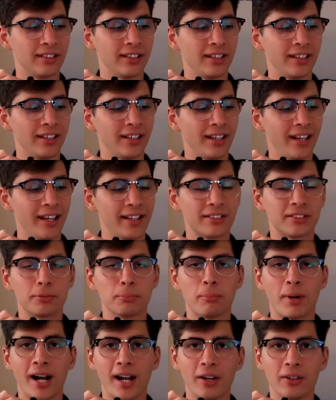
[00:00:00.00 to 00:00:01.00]
It, it's
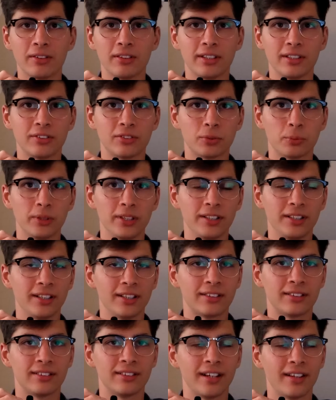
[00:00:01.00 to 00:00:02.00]
mildly sweet.
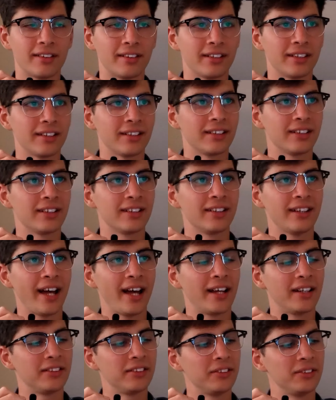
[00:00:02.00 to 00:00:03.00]
It's nothing
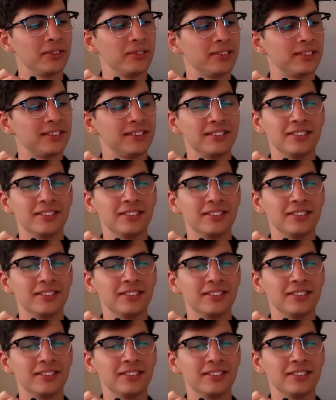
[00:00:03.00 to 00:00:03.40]
that you